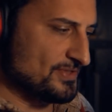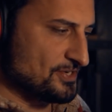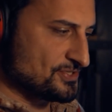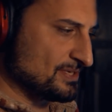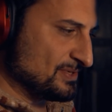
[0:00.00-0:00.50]

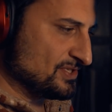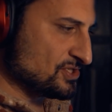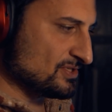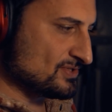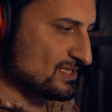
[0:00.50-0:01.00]
there's some
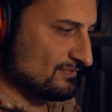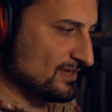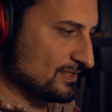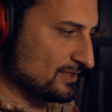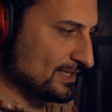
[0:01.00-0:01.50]
additional stuff
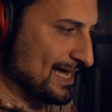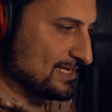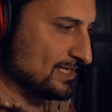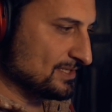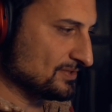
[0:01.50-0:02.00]
like the light
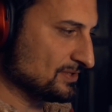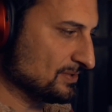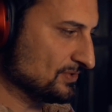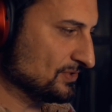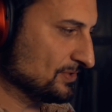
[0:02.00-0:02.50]
hitting
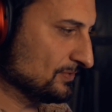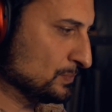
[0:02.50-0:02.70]
the